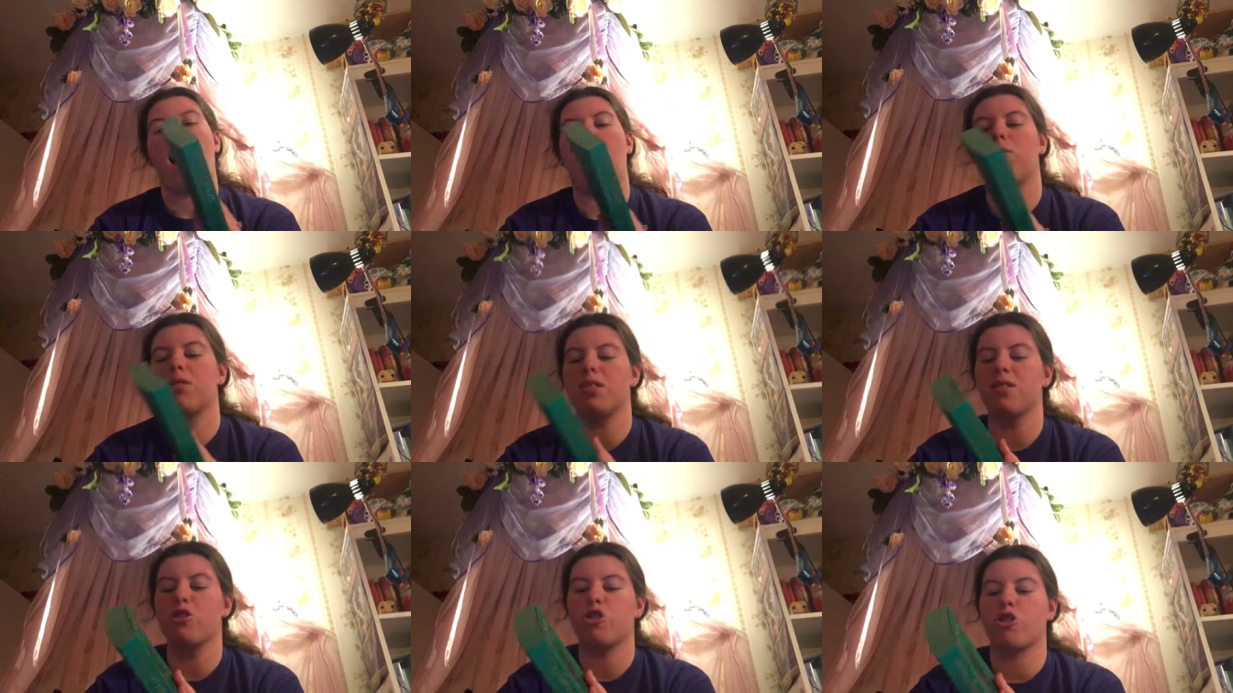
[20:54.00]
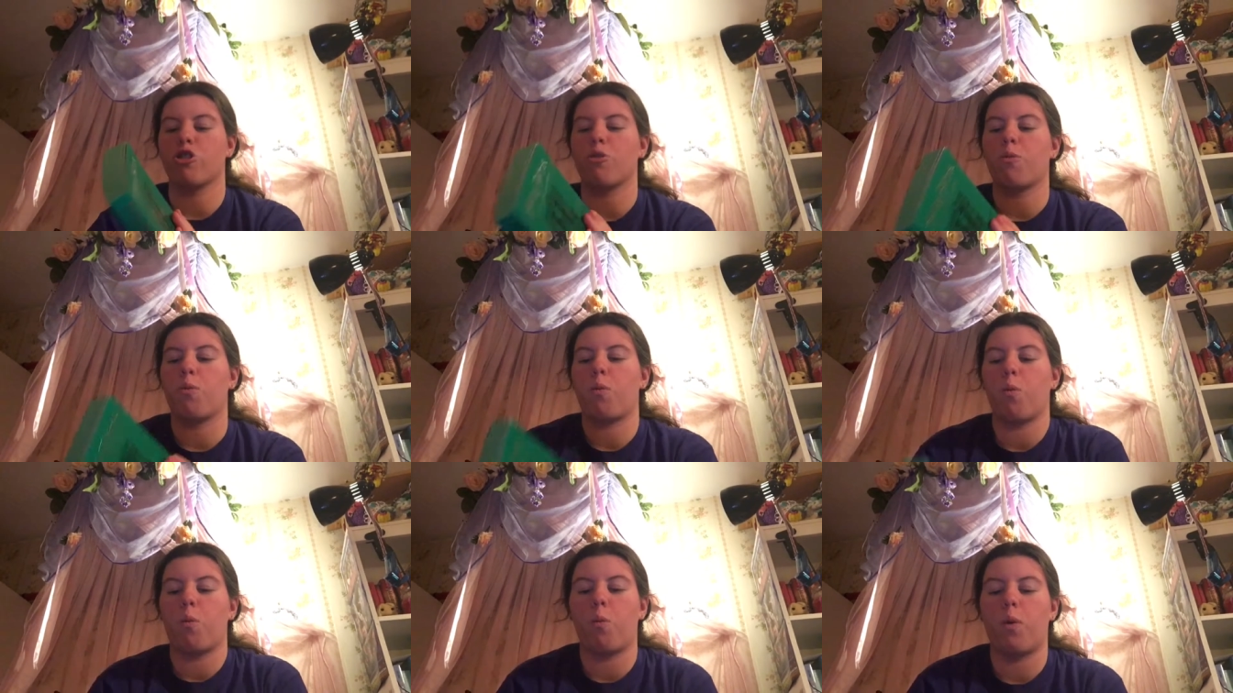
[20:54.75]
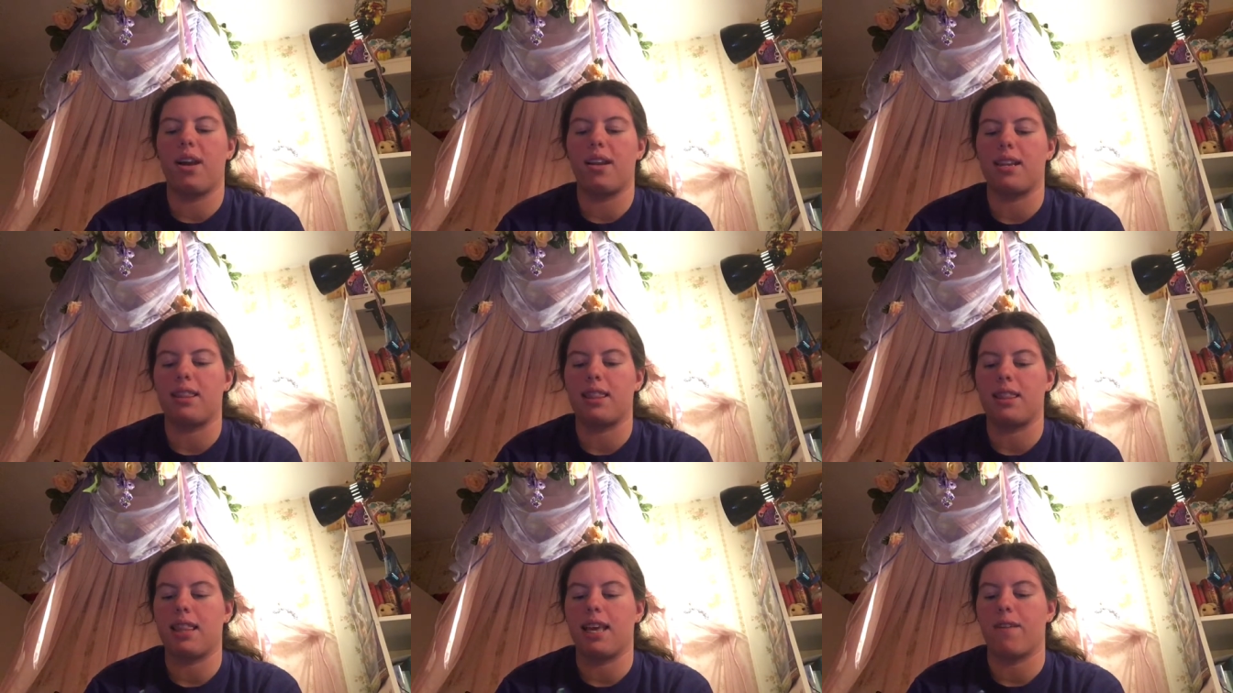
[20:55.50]
I wasn't sure when
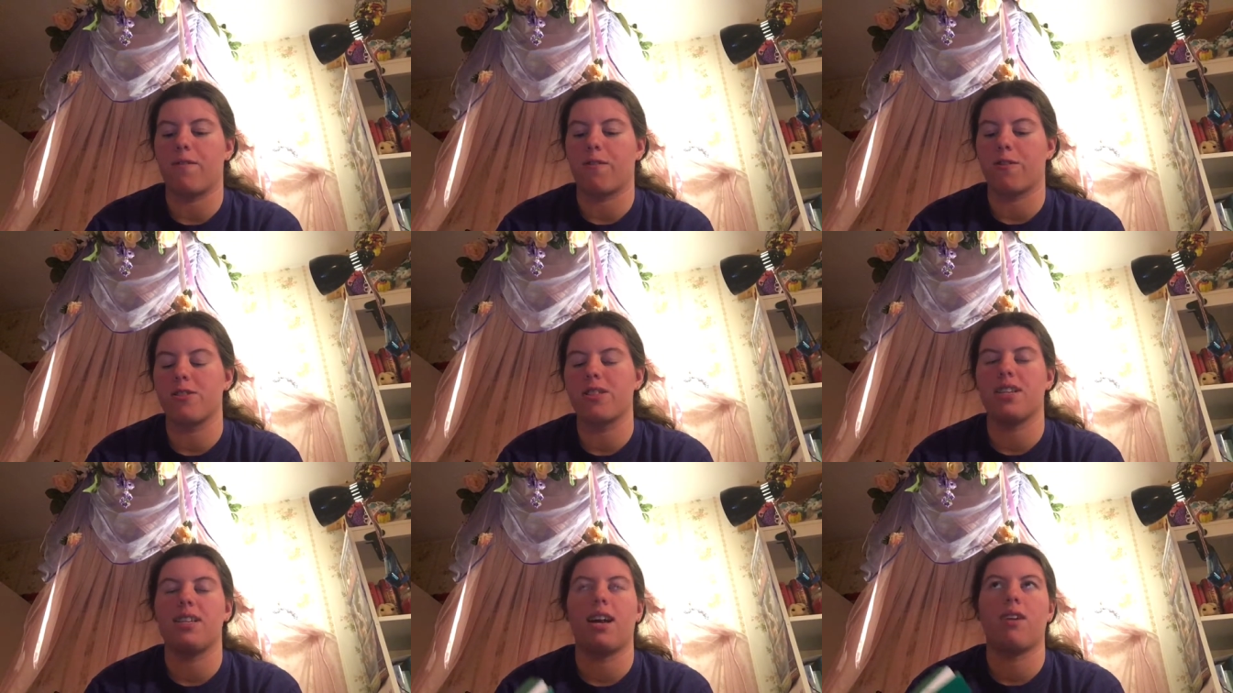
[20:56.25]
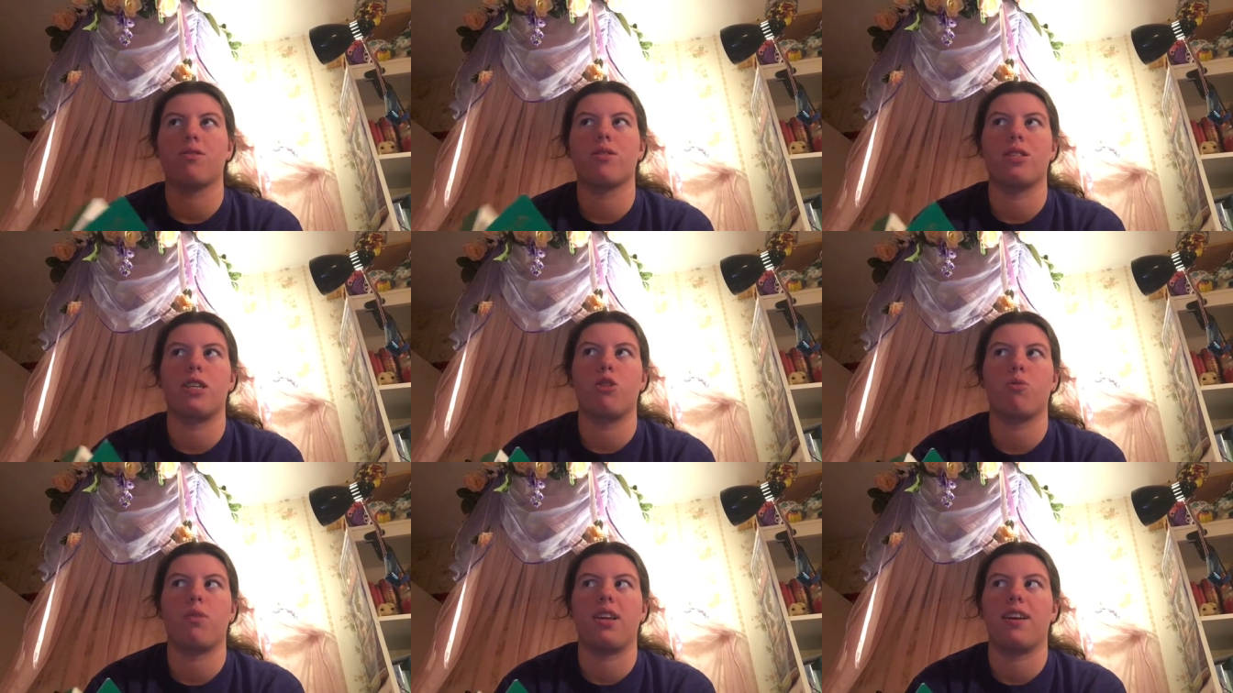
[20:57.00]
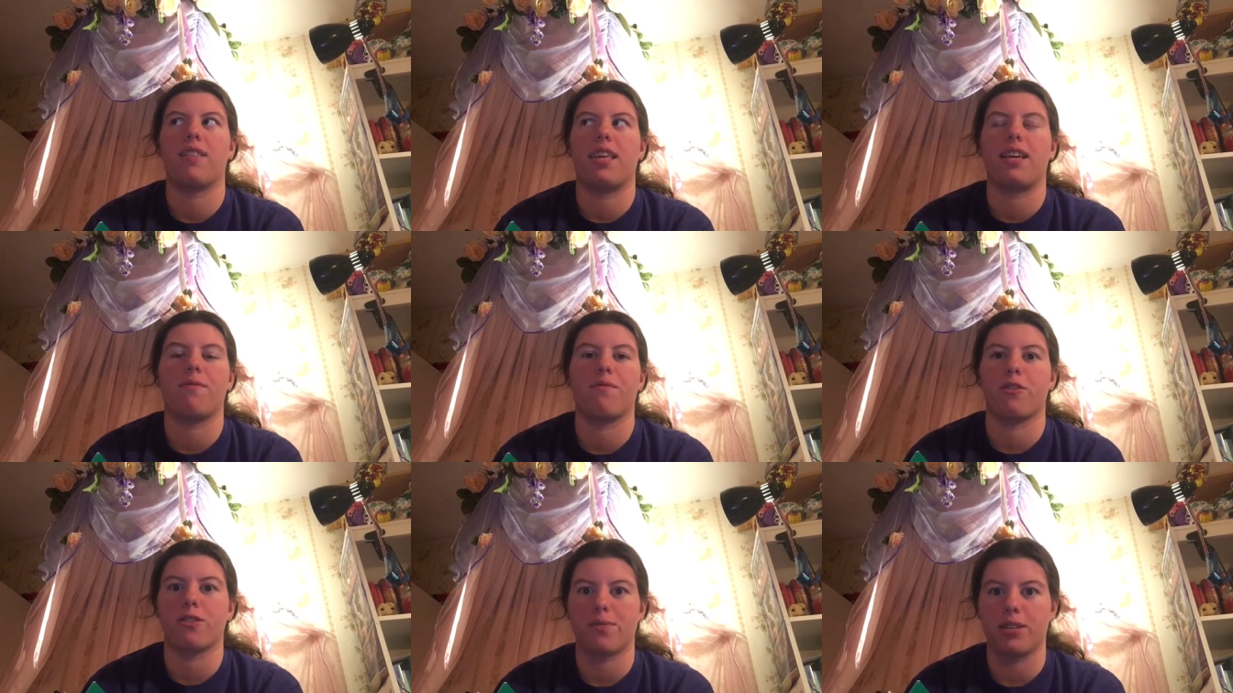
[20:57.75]
they first announced the 20th
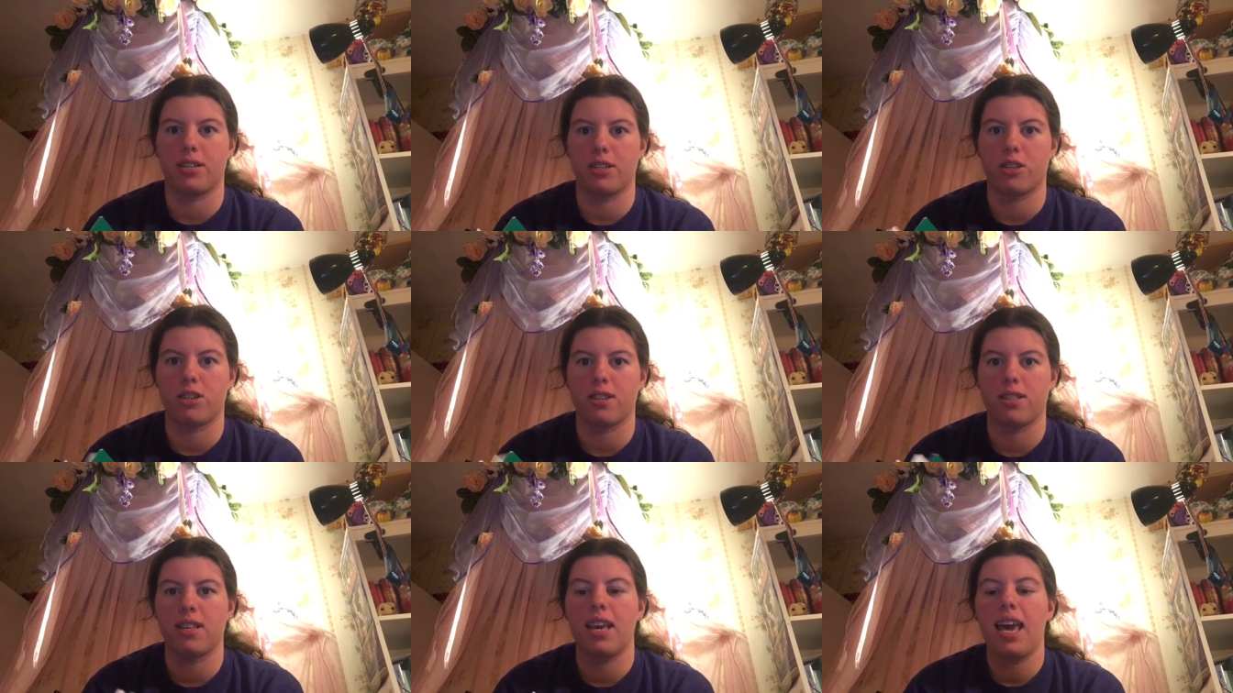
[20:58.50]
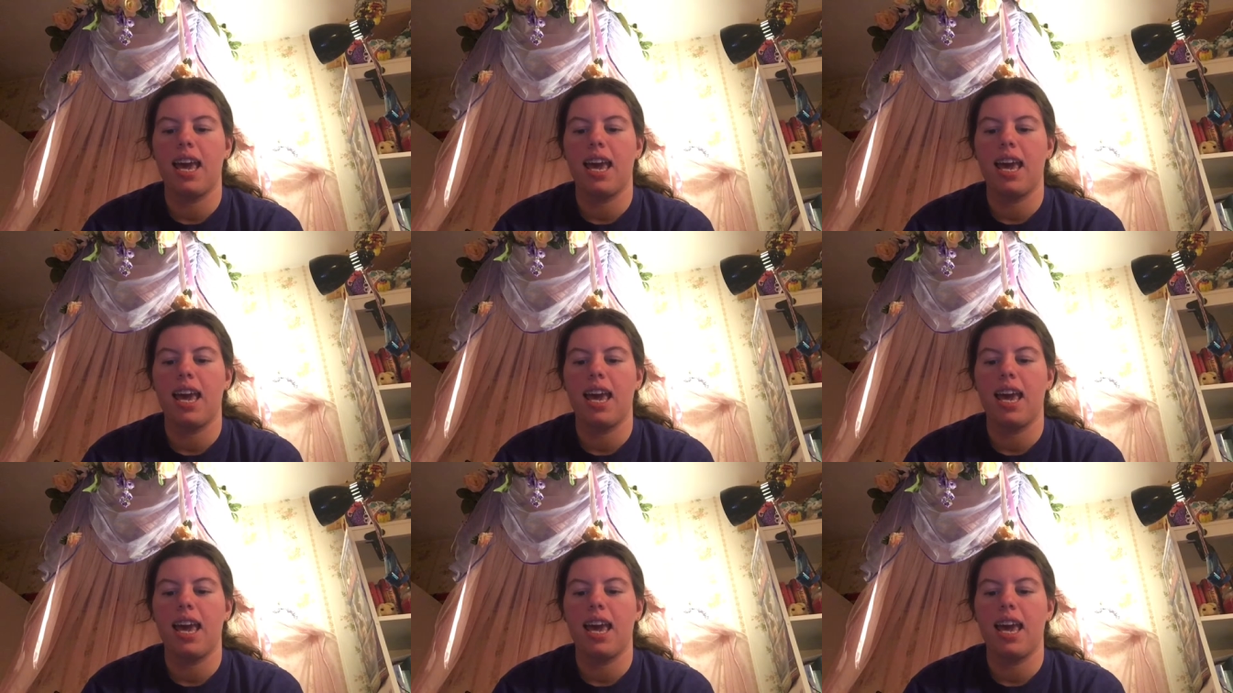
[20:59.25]
anniversary editions